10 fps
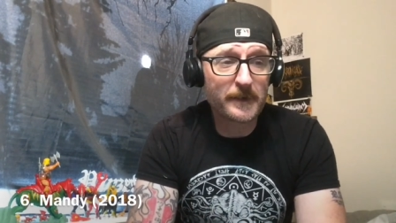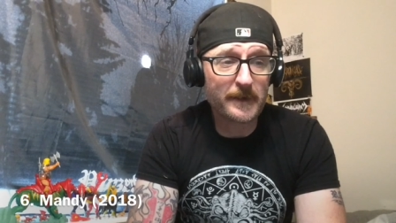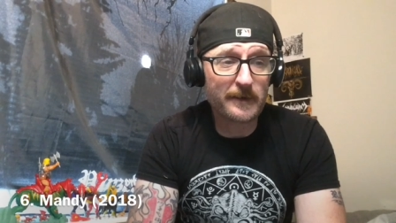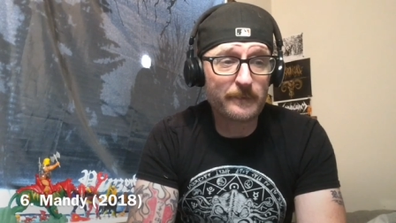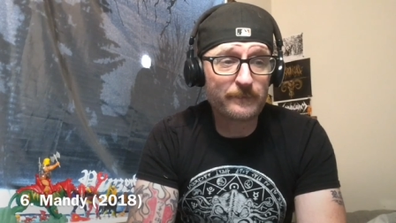
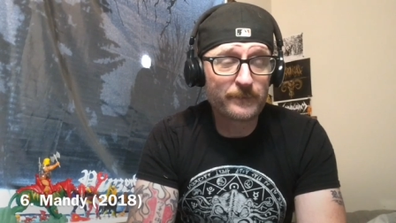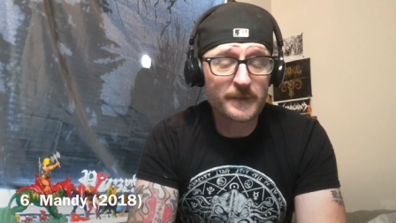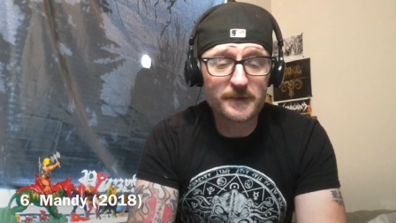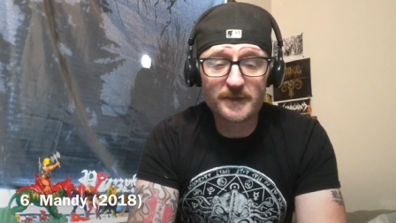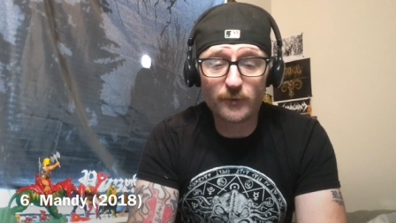Um,
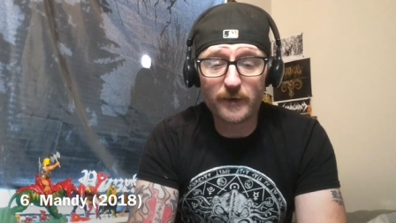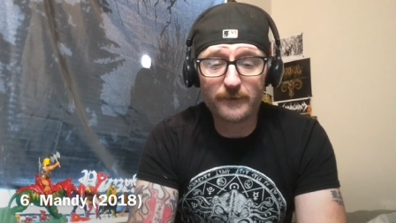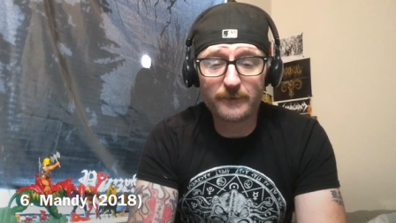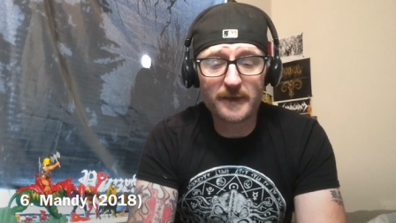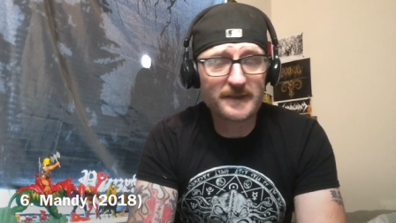sort
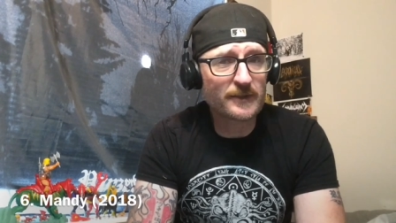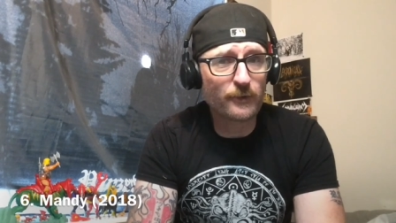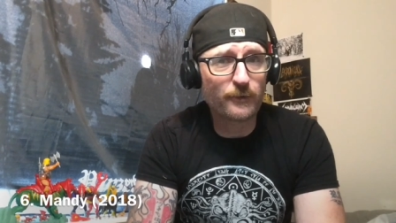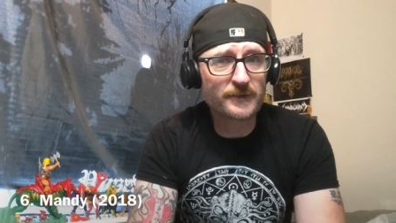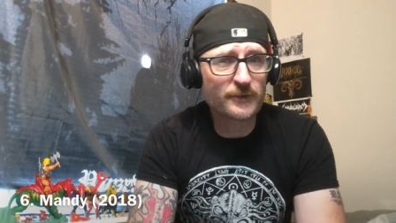of a
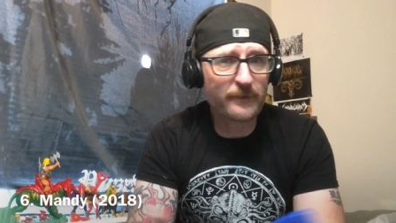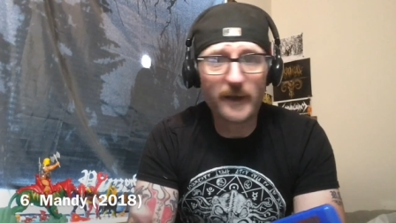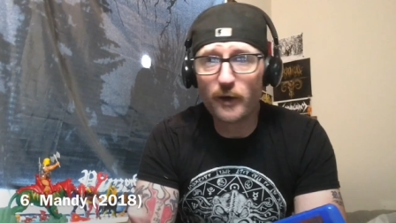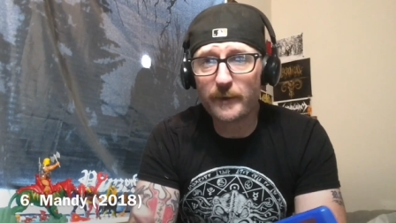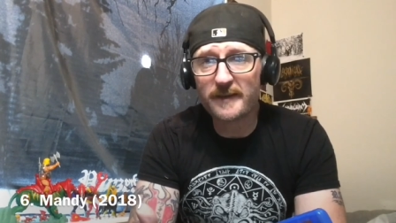sort of
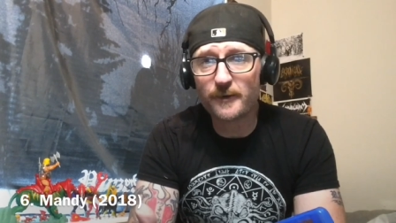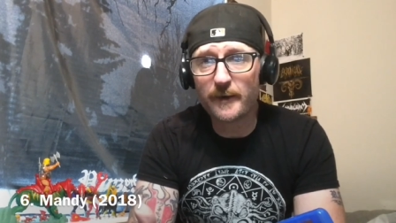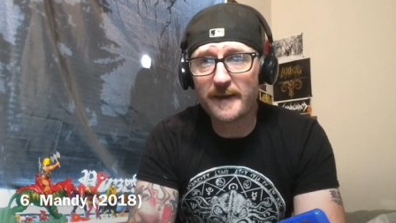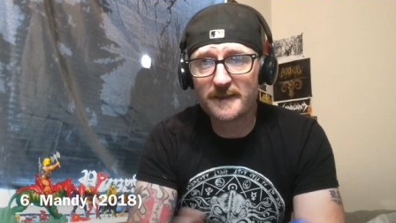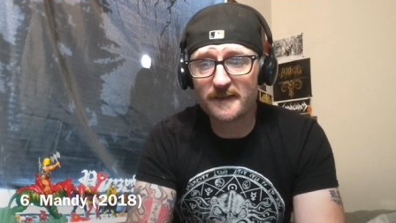
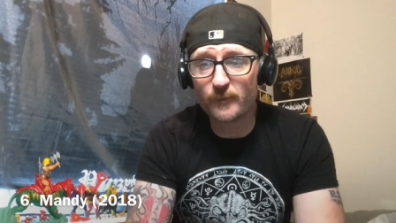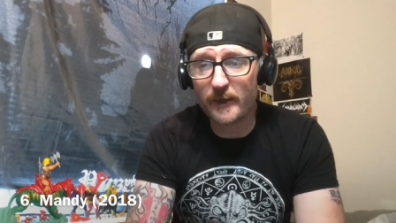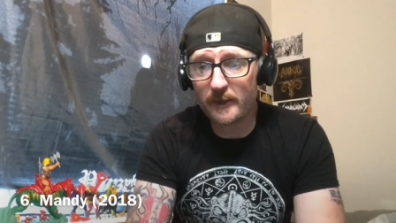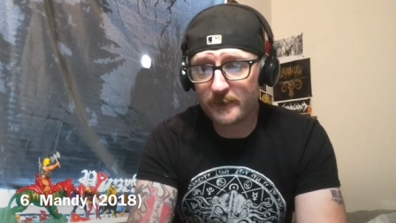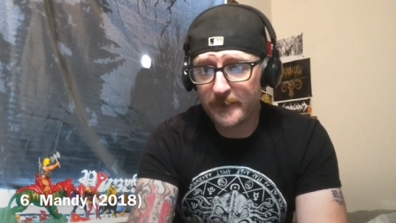Hellraiser esque as
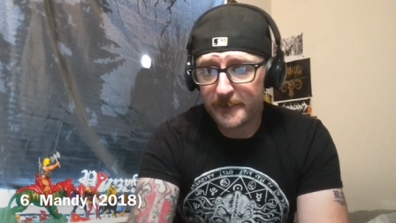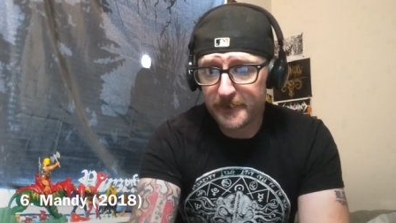well,